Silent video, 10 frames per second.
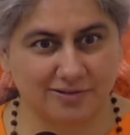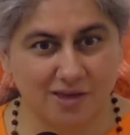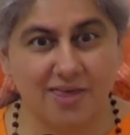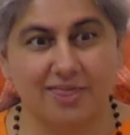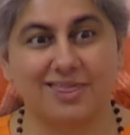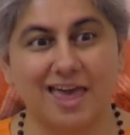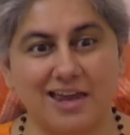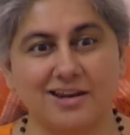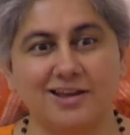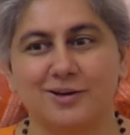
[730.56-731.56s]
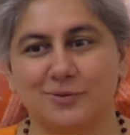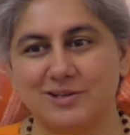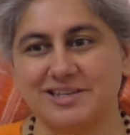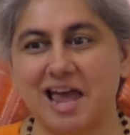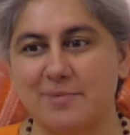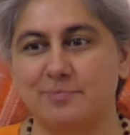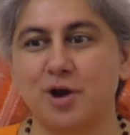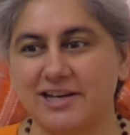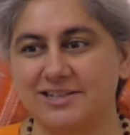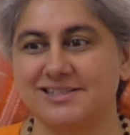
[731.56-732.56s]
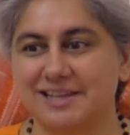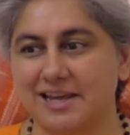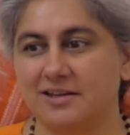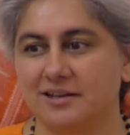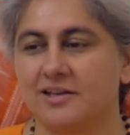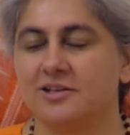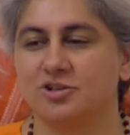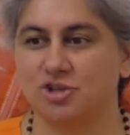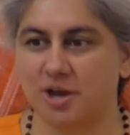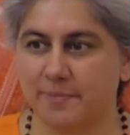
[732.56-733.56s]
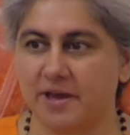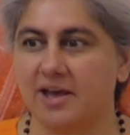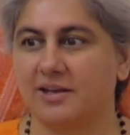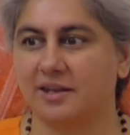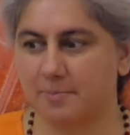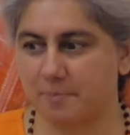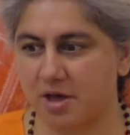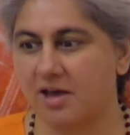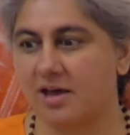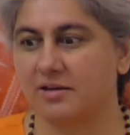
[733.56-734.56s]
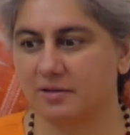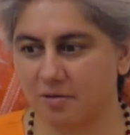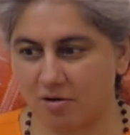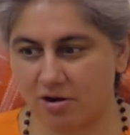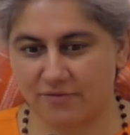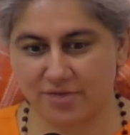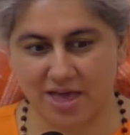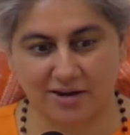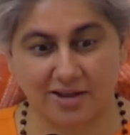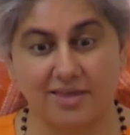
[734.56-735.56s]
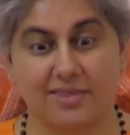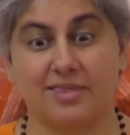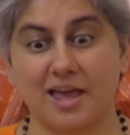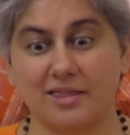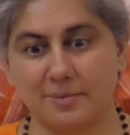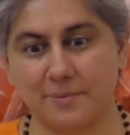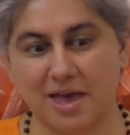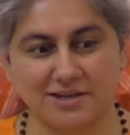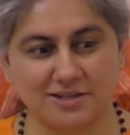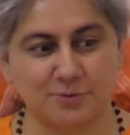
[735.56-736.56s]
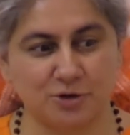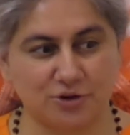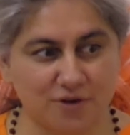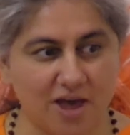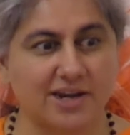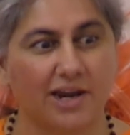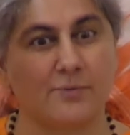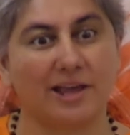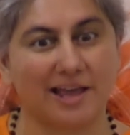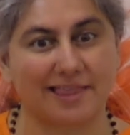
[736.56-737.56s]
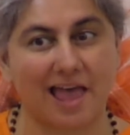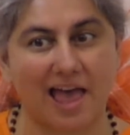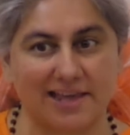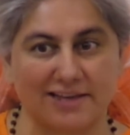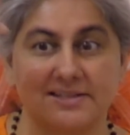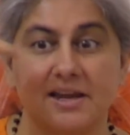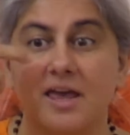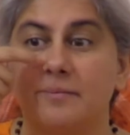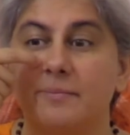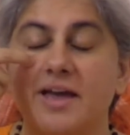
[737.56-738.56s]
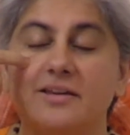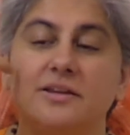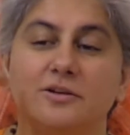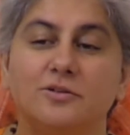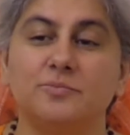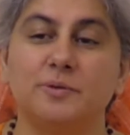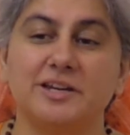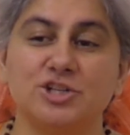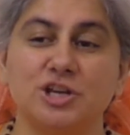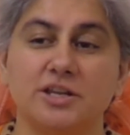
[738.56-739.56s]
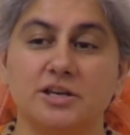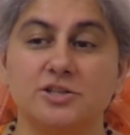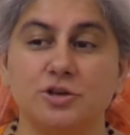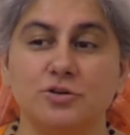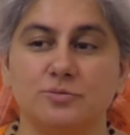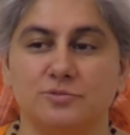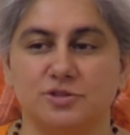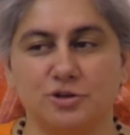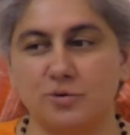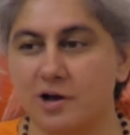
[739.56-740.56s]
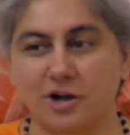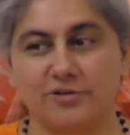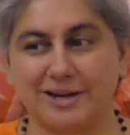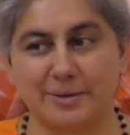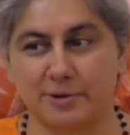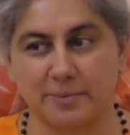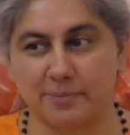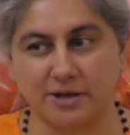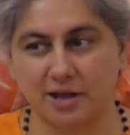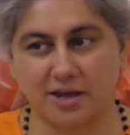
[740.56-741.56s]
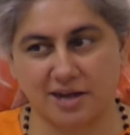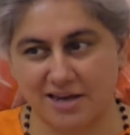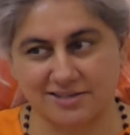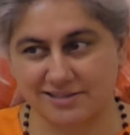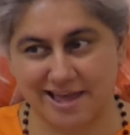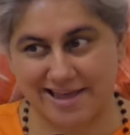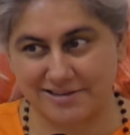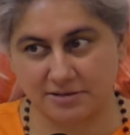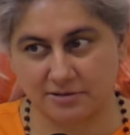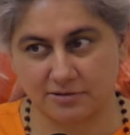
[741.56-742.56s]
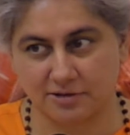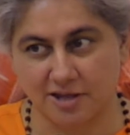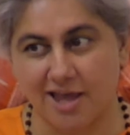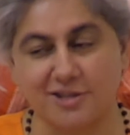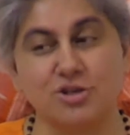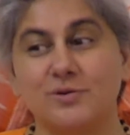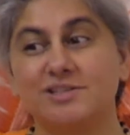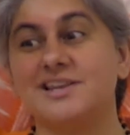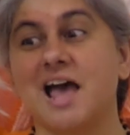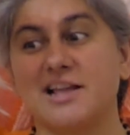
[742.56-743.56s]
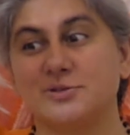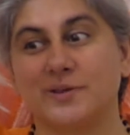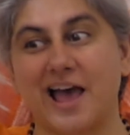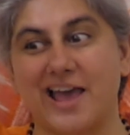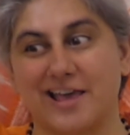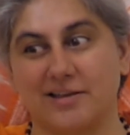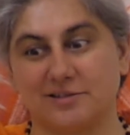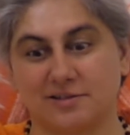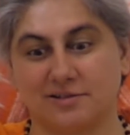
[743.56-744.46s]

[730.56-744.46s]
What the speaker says: Then we start practicing japa, tapa, all of that. Then the mind is purified and we get the highest. But Upanishad assumes you are already Brahman and understand. And so it starts with highest.